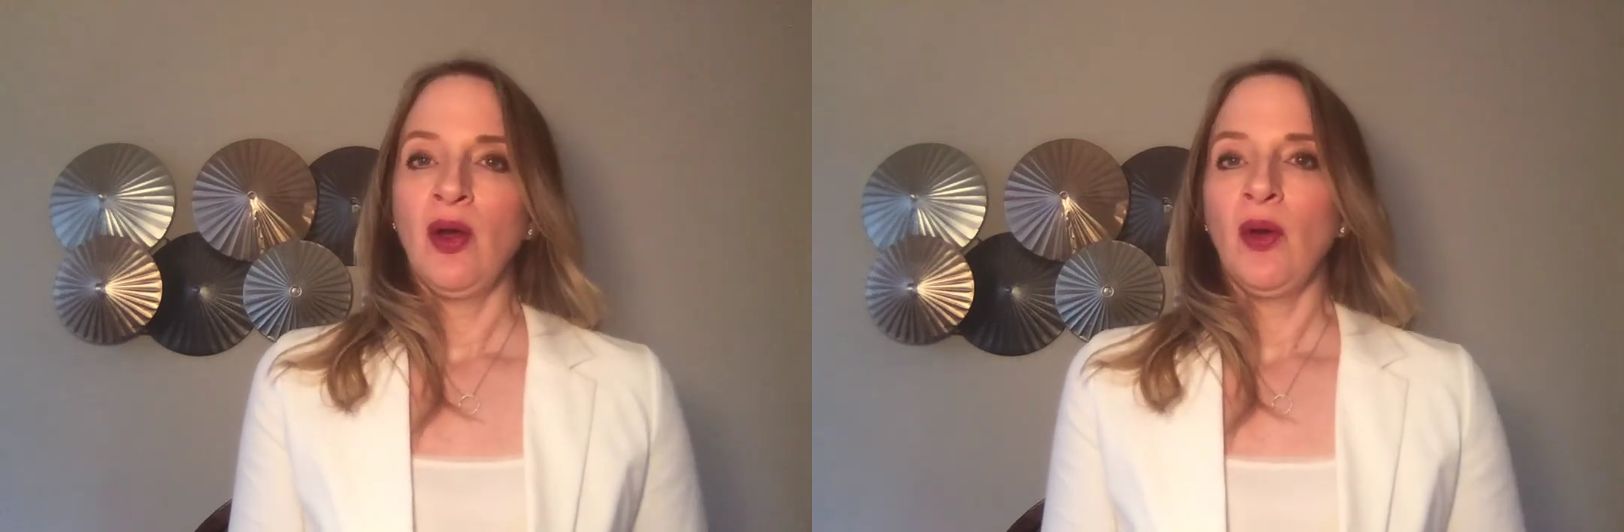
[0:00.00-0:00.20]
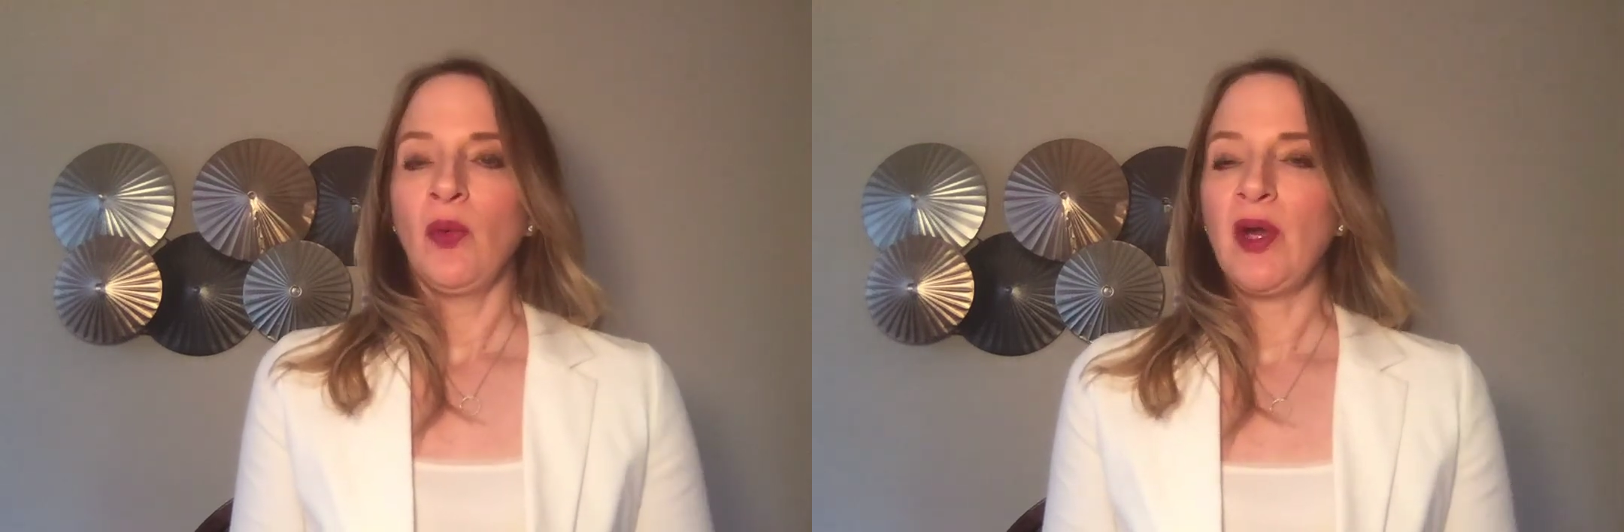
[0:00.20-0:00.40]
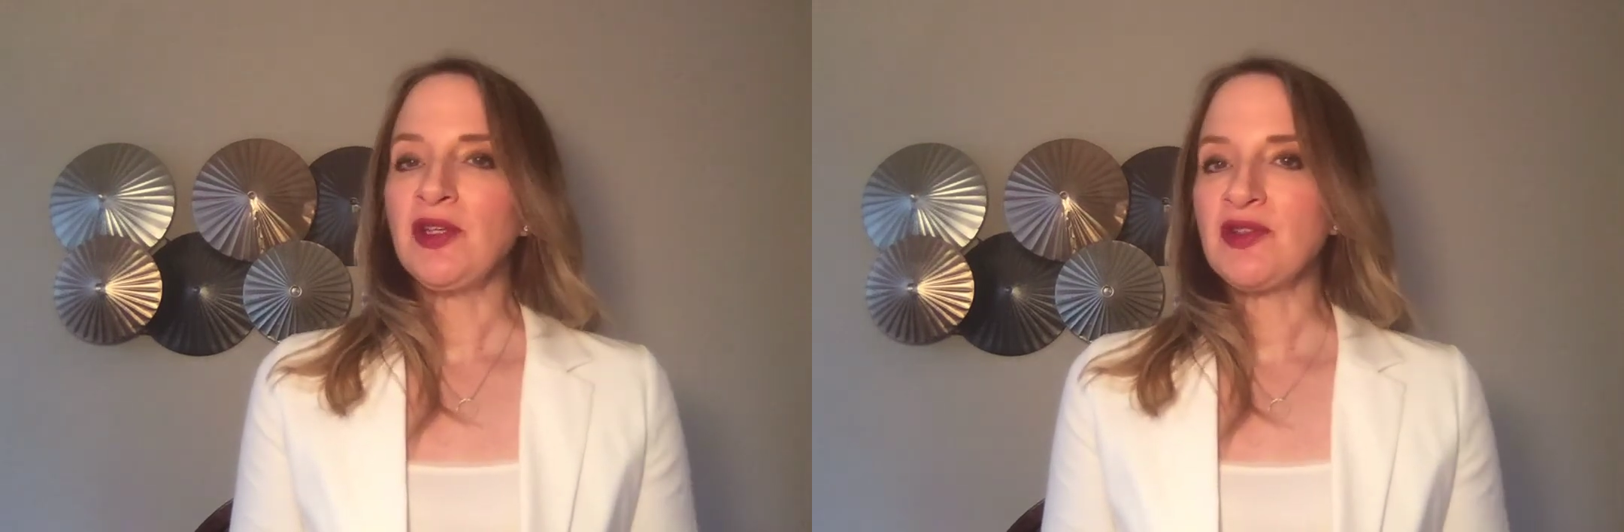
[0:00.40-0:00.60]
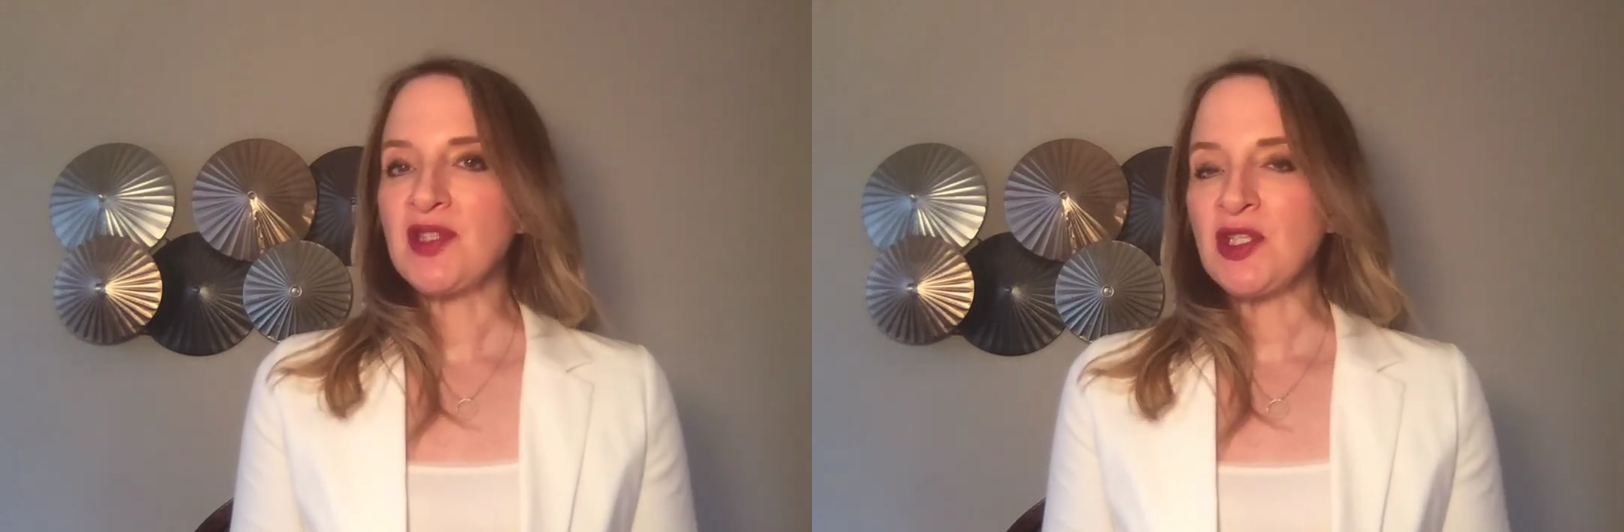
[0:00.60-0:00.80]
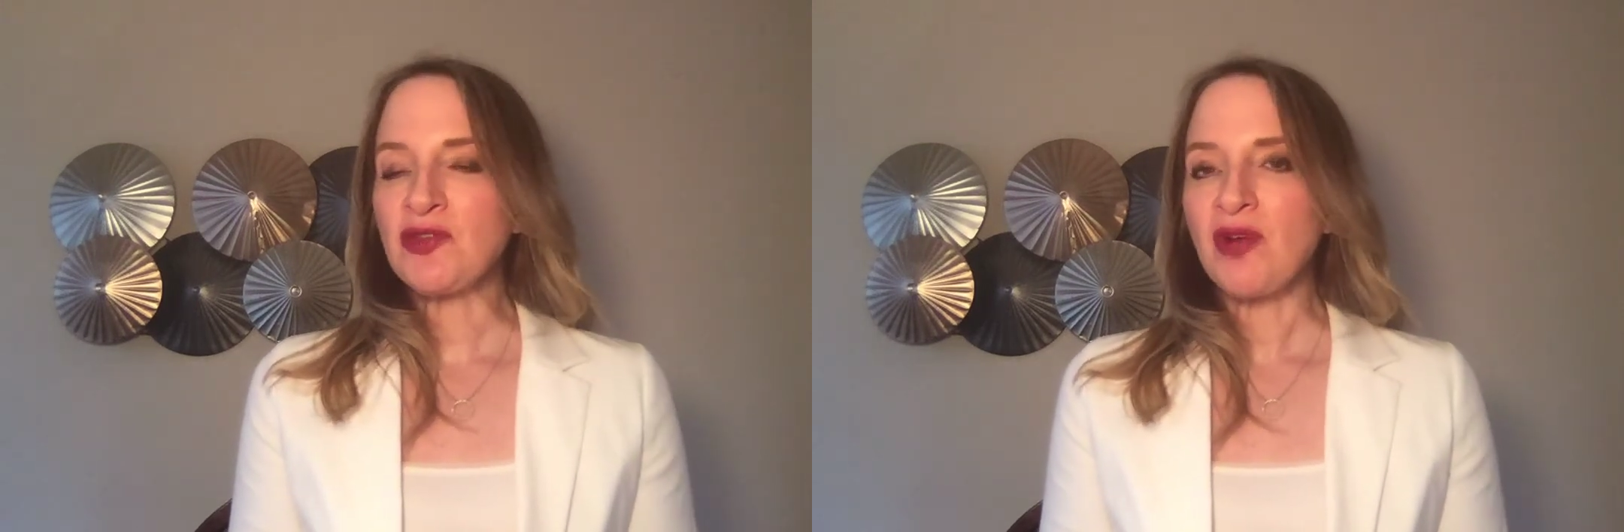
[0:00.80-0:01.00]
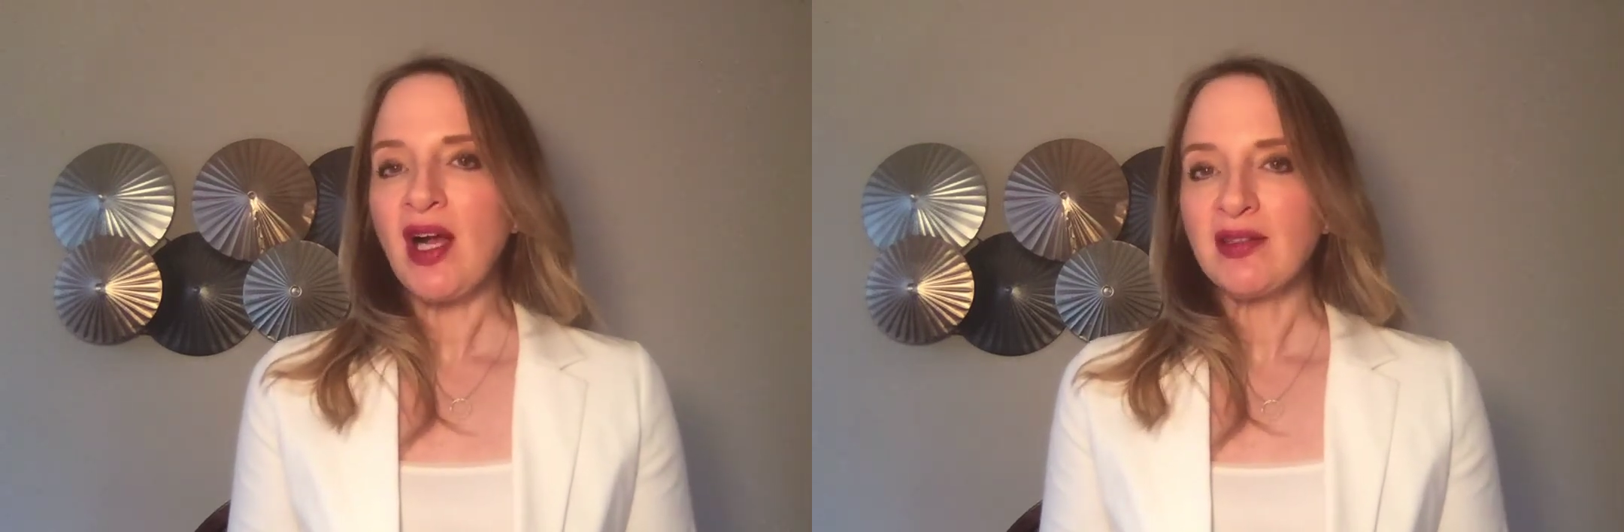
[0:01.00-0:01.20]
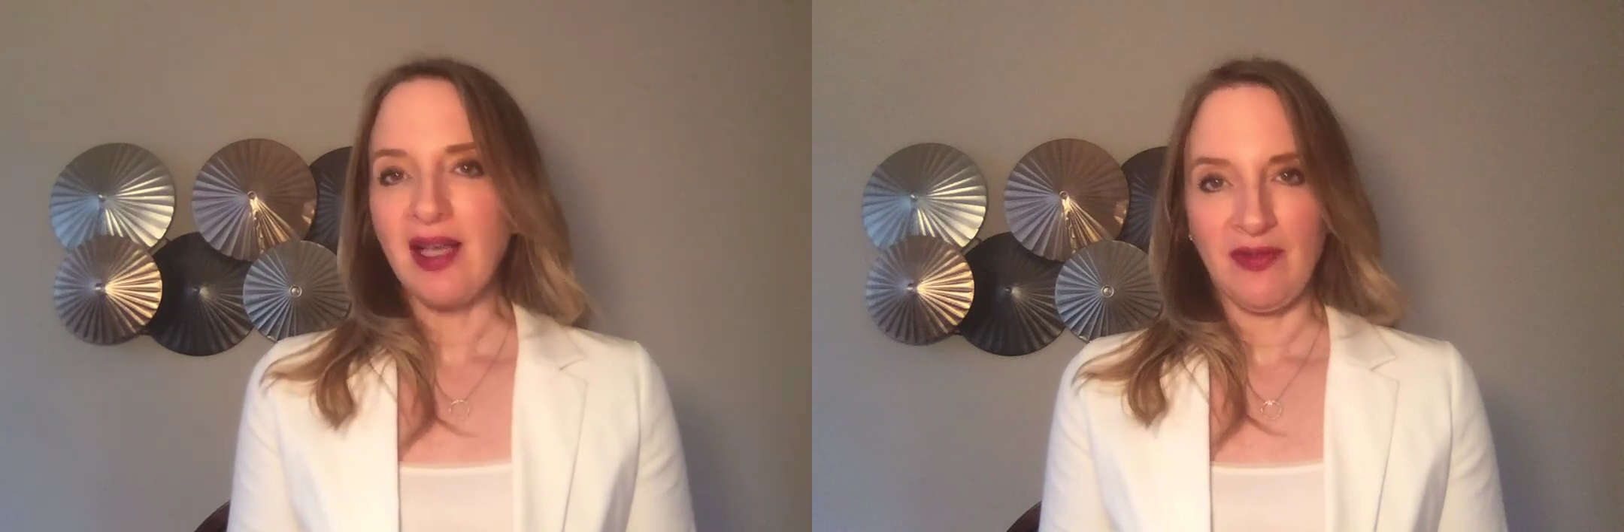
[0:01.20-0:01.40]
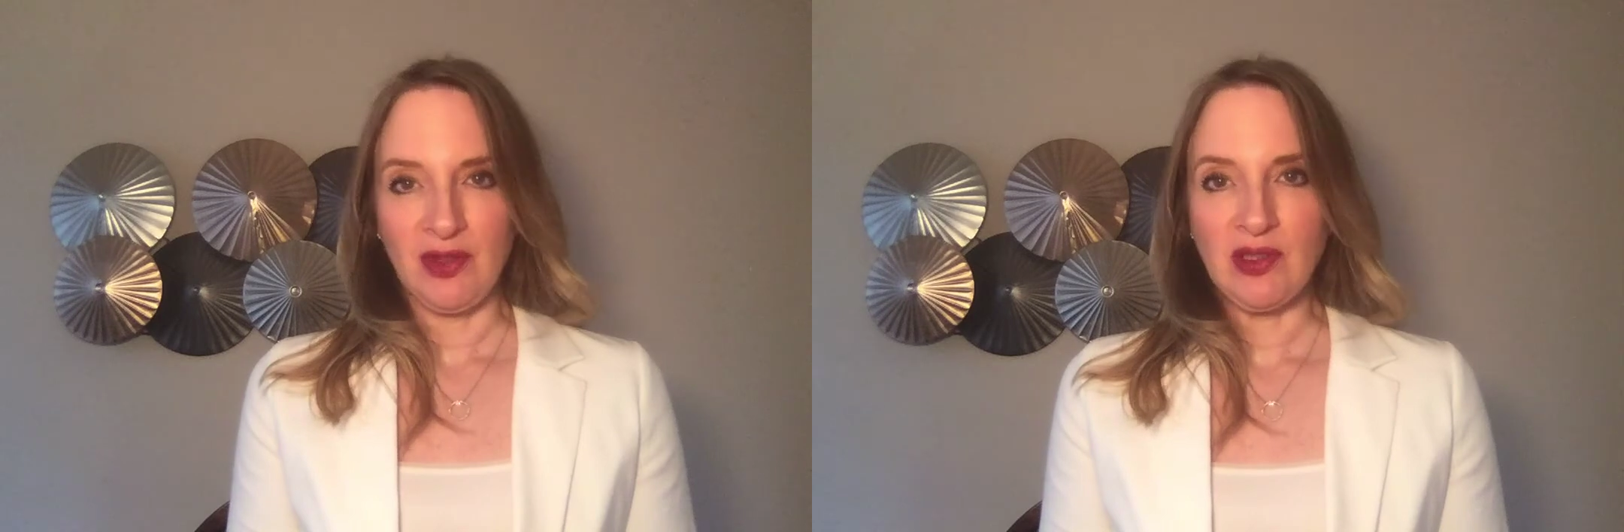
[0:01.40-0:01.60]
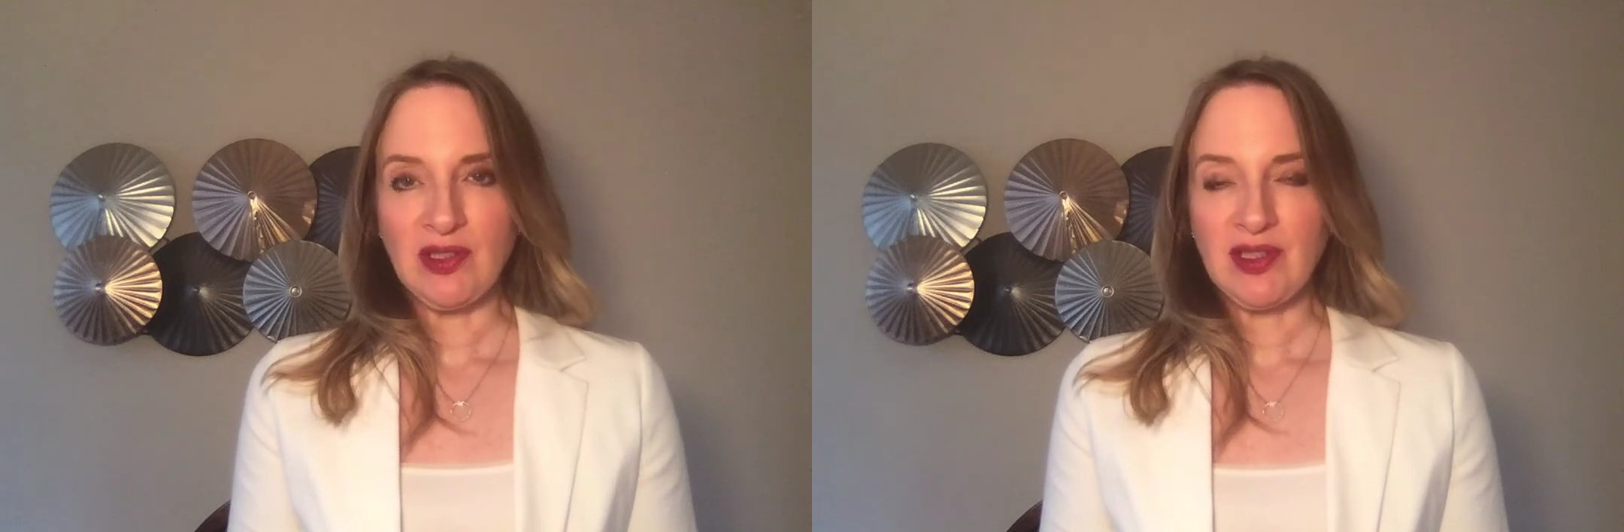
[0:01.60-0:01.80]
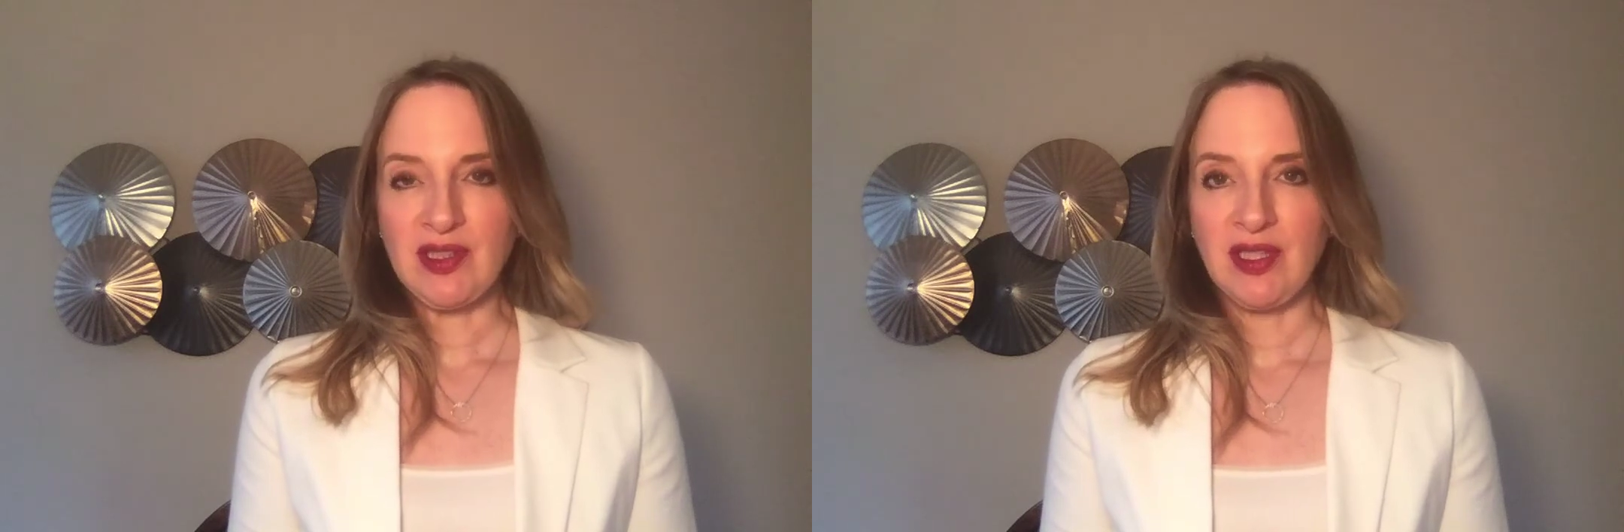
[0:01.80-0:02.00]
When you see drug
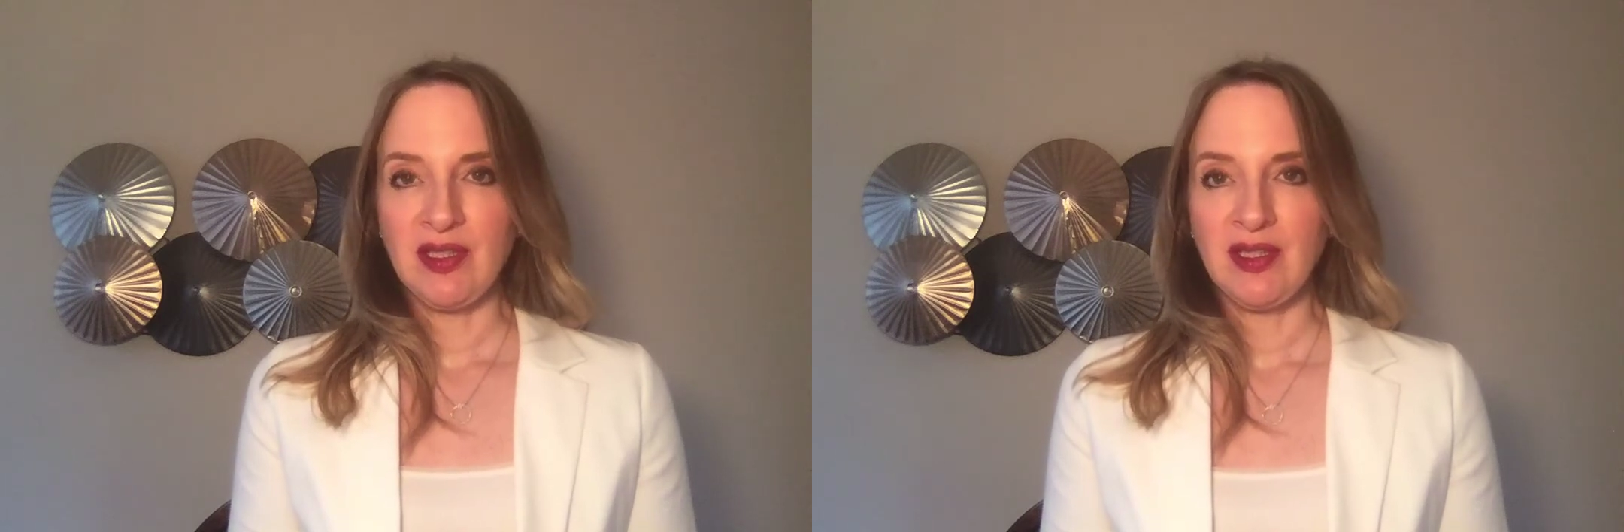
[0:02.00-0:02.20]
levels